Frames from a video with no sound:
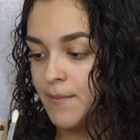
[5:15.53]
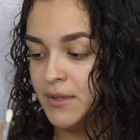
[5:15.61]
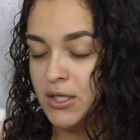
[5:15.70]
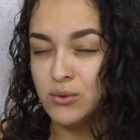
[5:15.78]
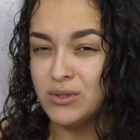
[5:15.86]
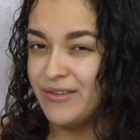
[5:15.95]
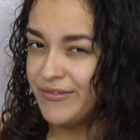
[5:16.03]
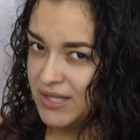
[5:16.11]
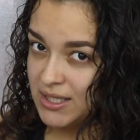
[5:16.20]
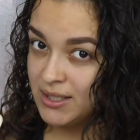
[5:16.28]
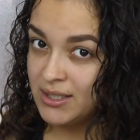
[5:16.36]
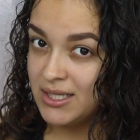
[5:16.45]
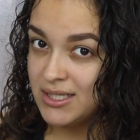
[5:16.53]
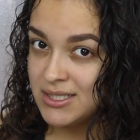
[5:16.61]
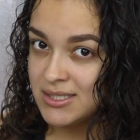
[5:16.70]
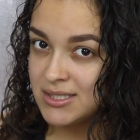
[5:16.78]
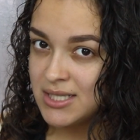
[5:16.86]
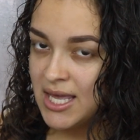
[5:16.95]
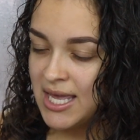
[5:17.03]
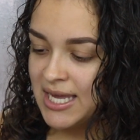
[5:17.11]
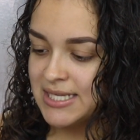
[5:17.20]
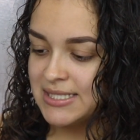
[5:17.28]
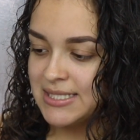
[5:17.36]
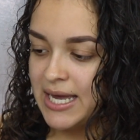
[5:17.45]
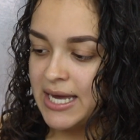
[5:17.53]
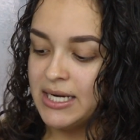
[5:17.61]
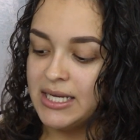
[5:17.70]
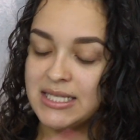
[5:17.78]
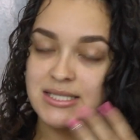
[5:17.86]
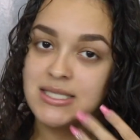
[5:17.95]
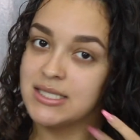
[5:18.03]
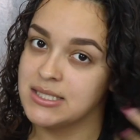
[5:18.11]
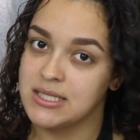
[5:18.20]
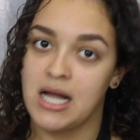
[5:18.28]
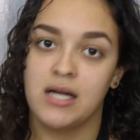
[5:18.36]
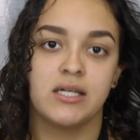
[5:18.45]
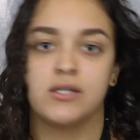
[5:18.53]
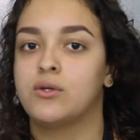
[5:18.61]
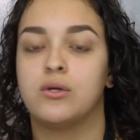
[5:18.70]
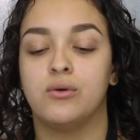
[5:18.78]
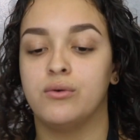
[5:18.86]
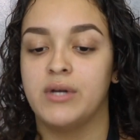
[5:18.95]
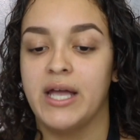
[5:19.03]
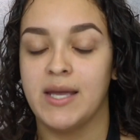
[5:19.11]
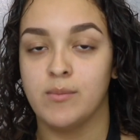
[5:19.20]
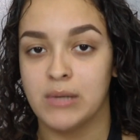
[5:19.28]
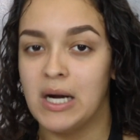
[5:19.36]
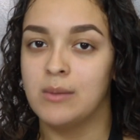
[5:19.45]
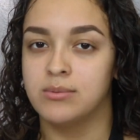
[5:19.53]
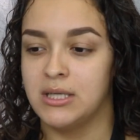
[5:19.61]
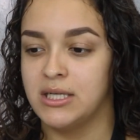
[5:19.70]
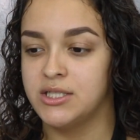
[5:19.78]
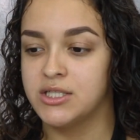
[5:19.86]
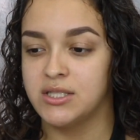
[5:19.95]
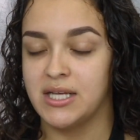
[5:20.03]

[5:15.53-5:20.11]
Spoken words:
The only thing is that it does not include a brow brush.